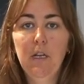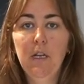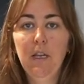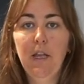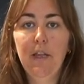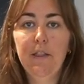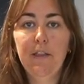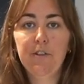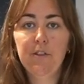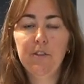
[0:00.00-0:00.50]

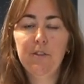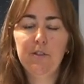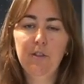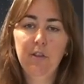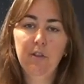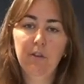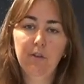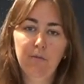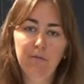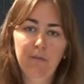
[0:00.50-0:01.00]
Like, they just
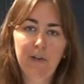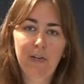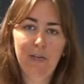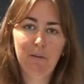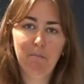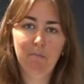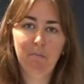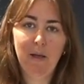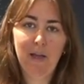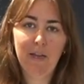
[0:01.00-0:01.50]
look
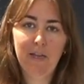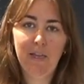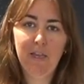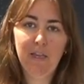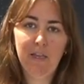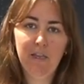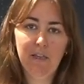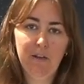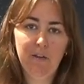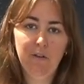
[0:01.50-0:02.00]
really
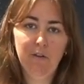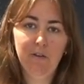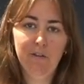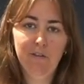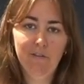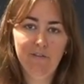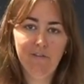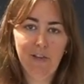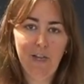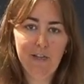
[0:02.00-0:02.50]
baggy and
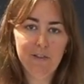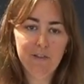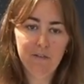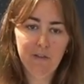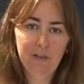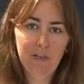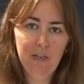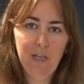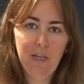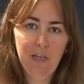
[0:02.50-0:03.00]

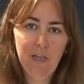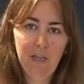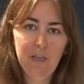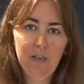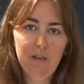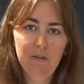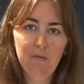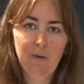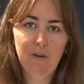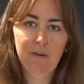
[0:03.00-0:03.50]
unflattering
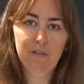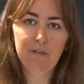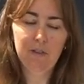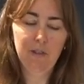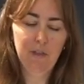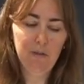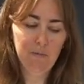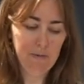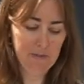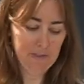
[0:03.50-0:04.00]
here, whereas the
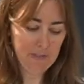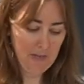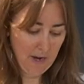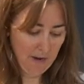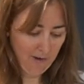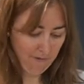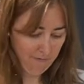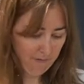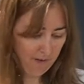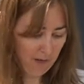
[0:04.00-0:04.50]
other ones
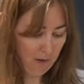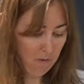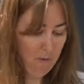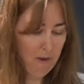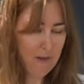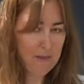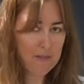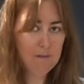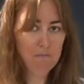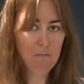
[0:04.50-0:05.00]
kind of fit
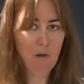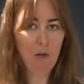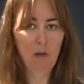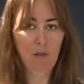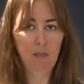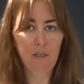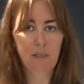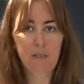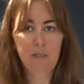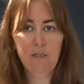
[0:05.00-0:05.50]
quite
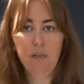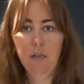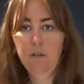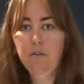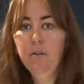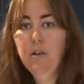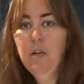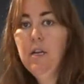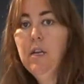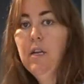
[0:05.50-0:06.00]
smartly,
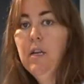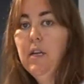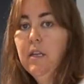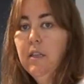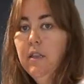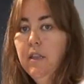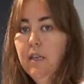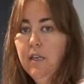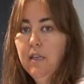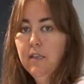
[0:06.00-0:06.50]
so
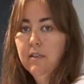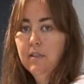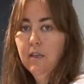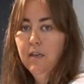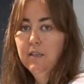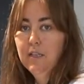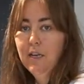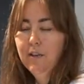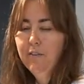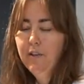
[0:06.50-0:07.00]
these
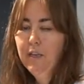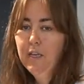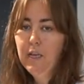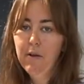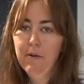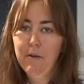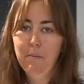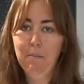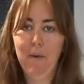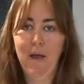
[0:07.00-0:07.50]
are definitely
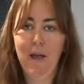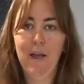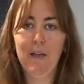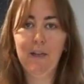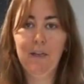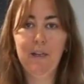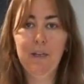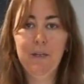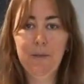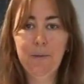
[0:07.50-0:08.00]
going
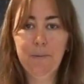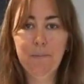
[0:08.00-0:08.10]
back.